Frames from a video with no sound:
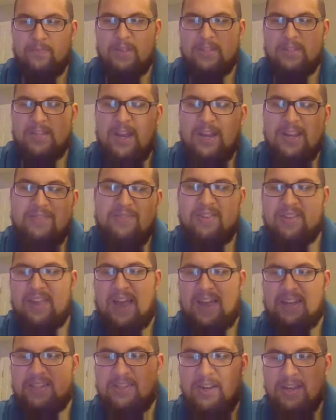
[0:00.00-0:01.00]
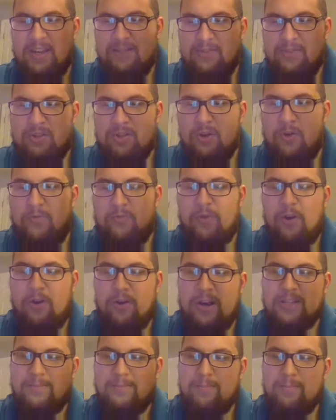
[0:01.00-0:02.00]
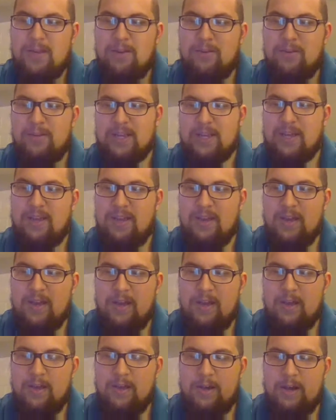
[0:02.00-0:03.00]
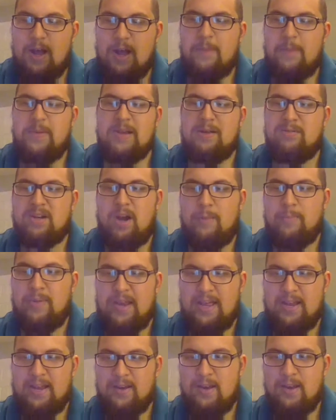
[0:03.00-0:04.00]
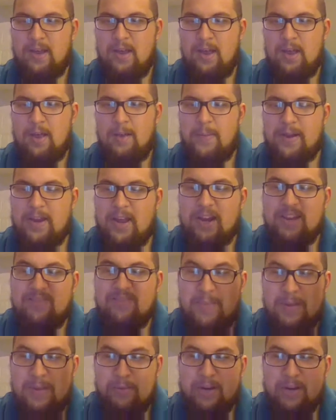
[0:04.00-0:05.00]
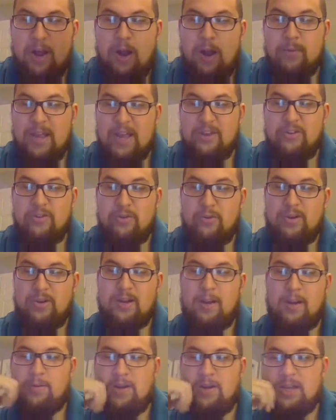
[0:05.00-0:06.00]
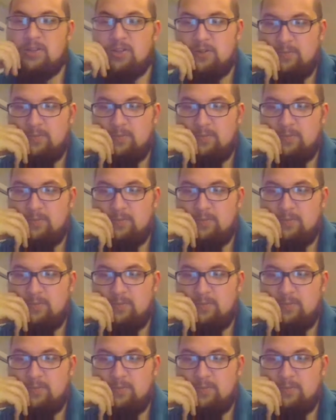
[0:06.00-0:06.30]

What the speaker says: It's not even that. It's not even so far as merely not being able to comprehend, but not even be able to comprehend your own incomprehension.